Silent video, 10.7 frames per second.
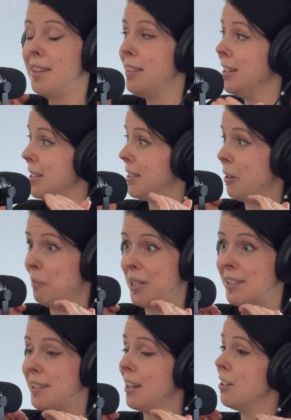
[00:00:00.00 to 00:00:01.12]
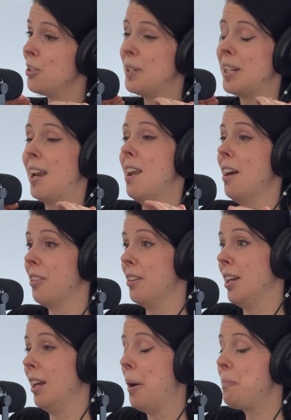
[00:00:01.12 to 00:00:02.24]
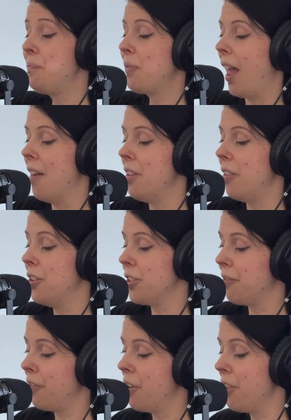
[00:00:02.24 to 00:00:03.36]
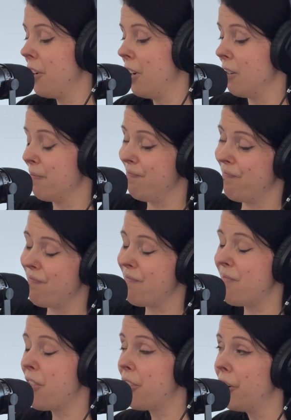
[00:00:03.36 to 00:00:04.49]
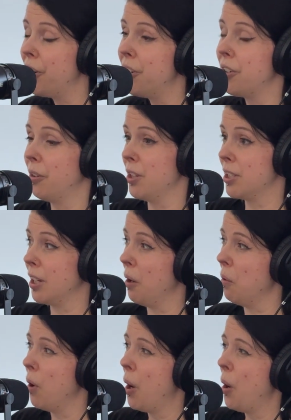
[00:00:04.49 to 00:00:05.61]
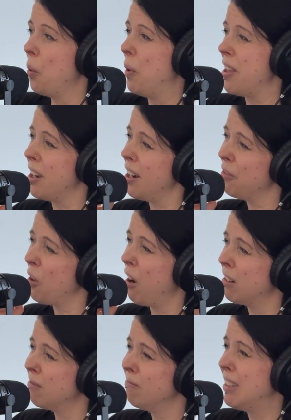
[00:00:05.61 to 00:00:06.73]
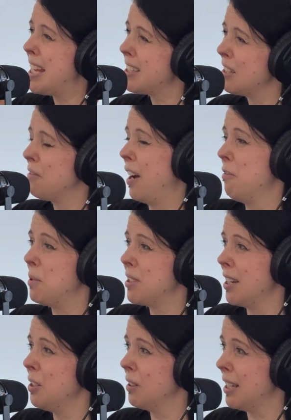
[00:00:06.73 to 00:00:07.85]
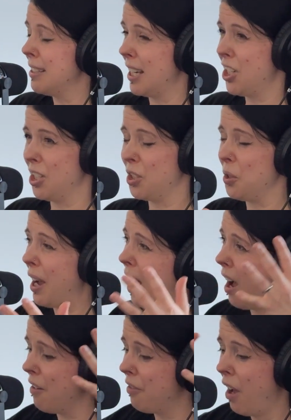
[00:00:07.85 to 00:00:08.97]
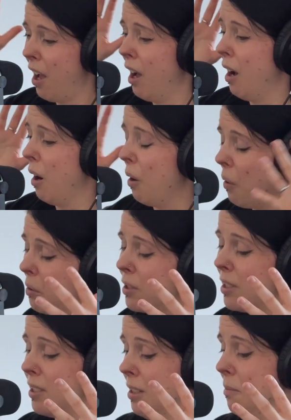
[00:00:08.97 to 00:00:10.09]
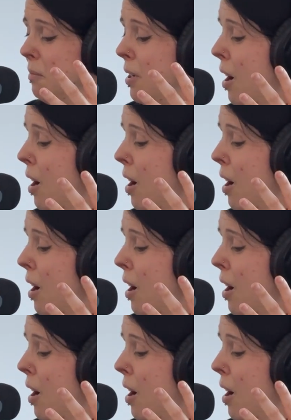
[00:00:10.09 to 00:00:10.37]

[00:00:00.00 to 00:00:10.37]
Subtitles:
these zombies that are doing nothing. And then there's a further third or so where they've got less than 5% utilization. So you have a whole system